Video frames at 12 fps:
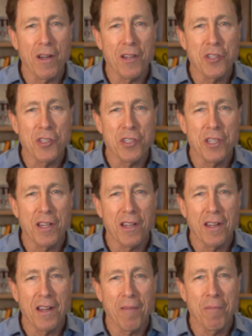It's just that
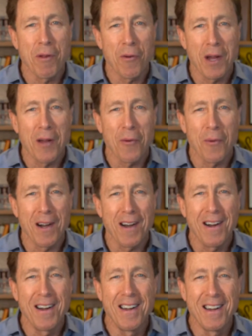I've been around a
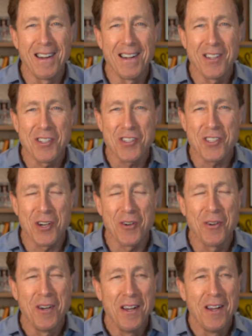while.
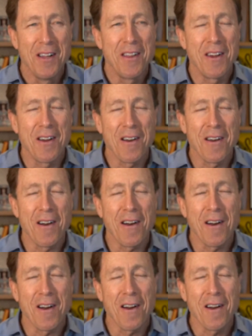So there
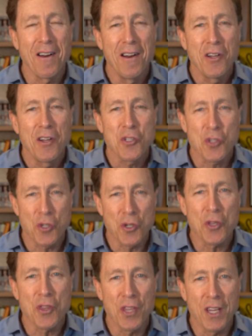are
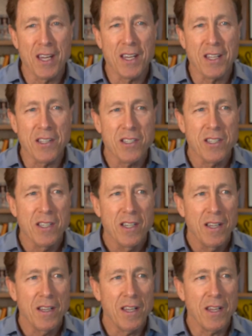certain things
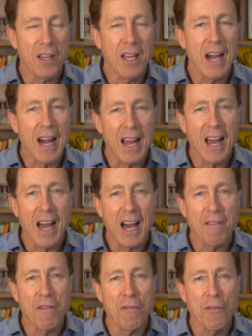that you got to
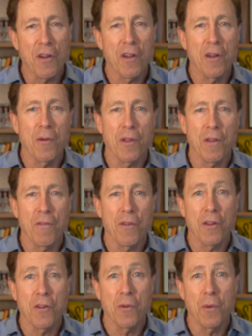have if you're going to
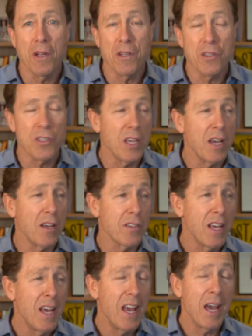do well in
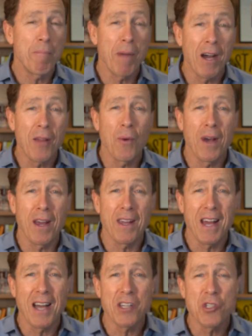sales. And by the way,
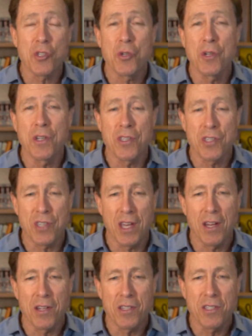not just good in
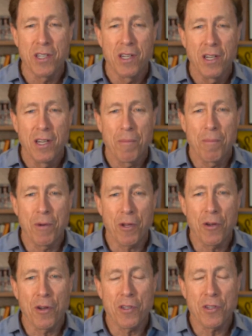sales, but
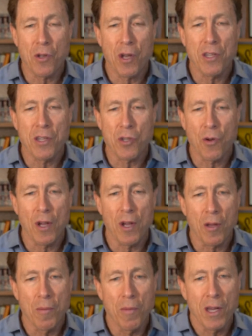good as
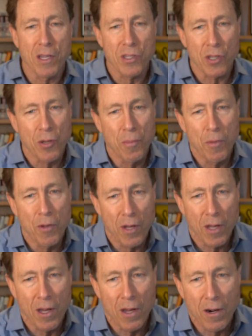a
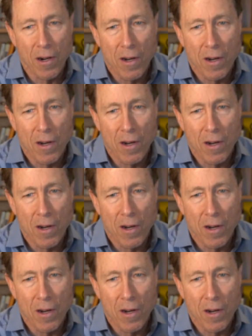communicator.